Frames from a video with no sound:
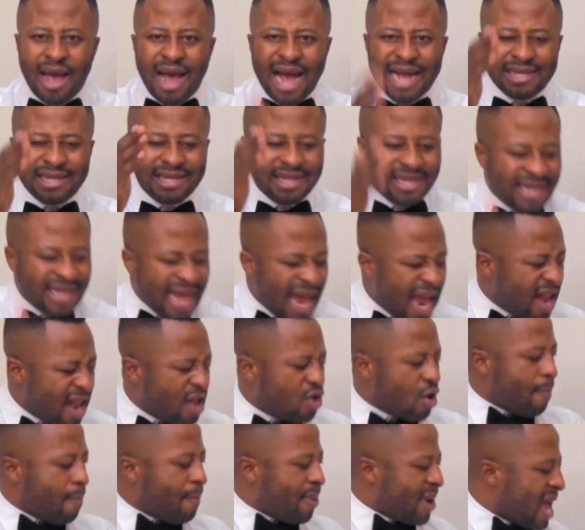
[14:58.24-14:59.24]
and
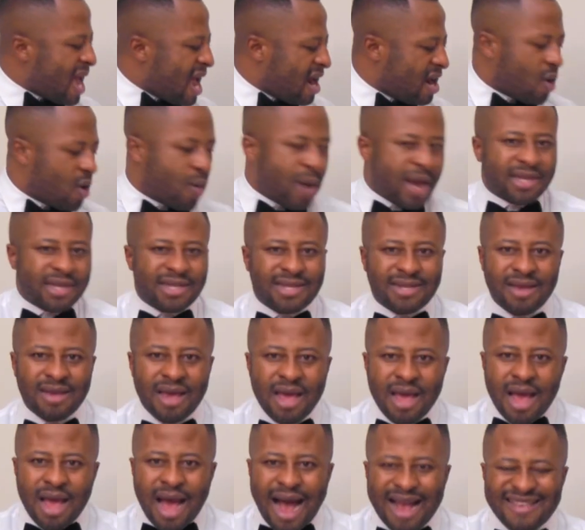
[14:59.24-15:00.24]
send your prayer requests.
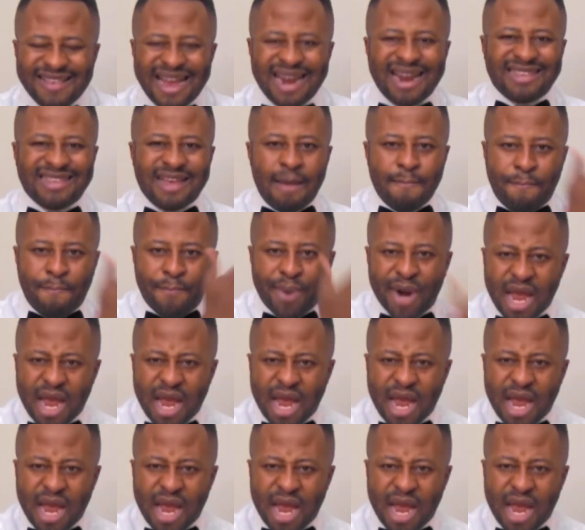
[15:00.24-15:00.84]
And as I'm